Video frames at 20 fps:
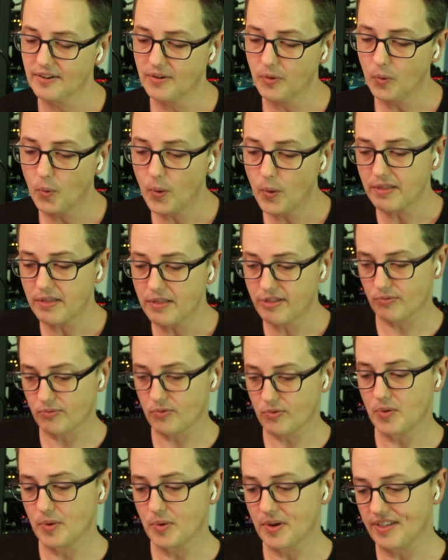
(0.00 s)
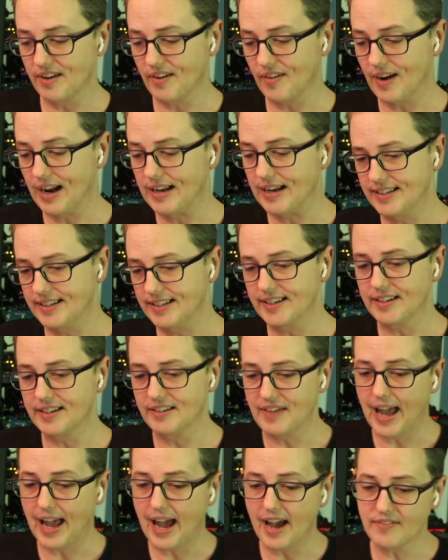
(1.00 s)
went through with their idea
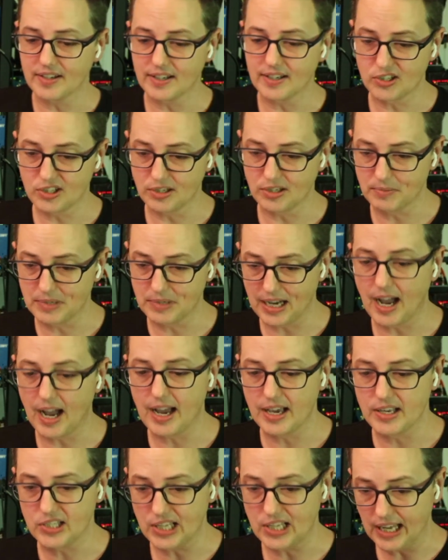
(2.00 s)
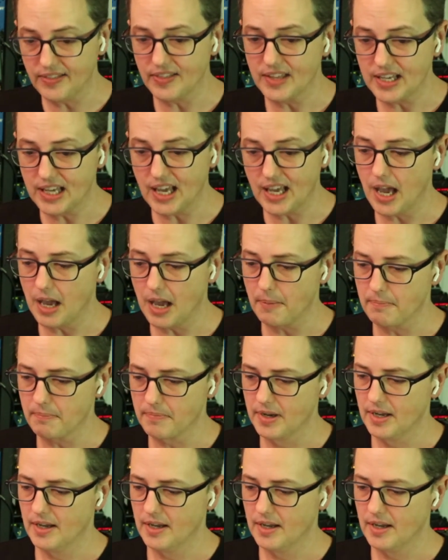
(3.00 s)
of having some guys in the game,